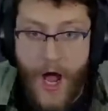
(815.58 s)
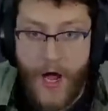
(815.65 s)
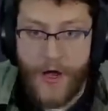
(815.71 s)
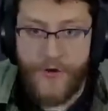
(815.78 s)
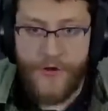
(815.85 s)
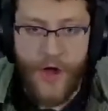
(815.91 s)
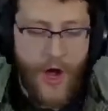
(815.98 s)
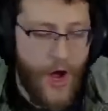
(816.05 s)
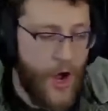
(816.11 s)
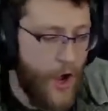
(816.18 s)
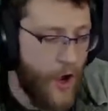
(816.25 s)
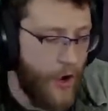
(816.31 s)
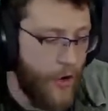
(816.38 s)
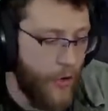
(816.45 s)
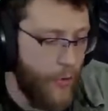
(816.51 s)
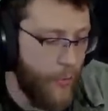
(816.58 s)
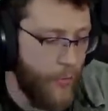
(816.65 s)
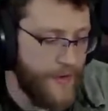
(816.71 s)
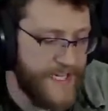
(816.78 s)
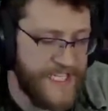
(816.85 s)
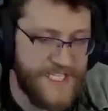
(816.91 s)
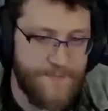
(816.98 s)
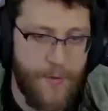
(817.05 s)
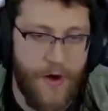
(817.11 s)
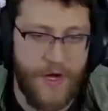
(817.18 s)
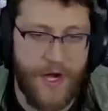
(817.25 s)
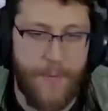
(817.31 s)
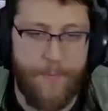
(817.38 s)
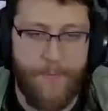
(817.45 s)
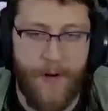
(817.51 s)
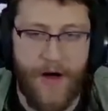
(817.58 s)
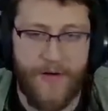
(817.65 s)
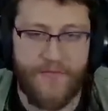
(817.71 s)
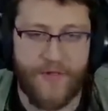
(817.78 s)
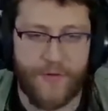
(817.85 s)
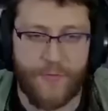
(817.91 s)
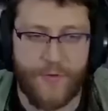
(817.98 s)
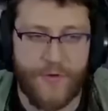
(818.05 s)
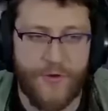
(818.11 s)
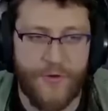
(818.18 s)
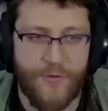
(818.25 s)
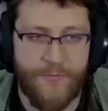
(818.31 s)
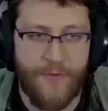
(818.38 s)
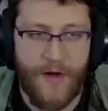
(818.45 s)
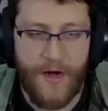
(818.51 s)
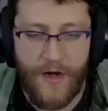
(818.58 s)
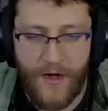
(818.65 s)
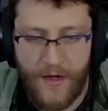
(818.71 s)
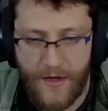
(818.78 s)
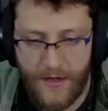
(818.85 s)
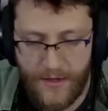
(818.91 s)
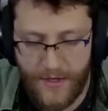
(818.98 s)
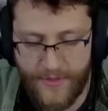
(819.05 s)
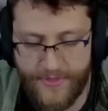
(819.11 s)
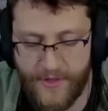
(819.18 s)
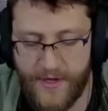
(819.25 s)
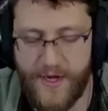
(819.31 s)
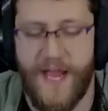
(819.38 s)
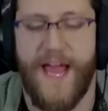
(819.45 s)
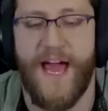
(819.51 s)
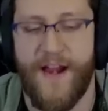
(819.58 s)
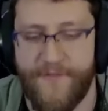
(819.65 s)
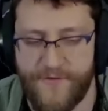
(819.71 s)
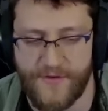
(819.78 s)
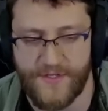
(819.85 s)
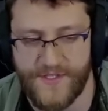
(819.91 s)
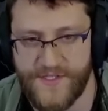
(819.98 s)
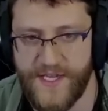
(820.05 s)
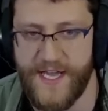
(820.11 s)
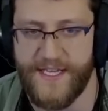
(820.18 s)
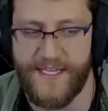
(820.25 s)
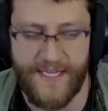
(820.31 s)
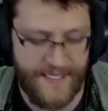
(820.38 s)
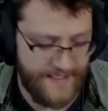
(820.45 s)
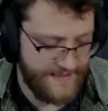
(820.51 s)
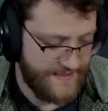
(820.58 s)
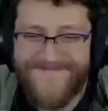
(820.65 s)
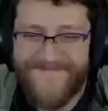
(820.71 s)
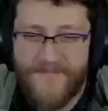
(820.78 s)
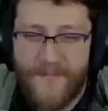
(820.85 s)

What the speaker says: No! He spawned above the room. Oh, I thought I had it for a second.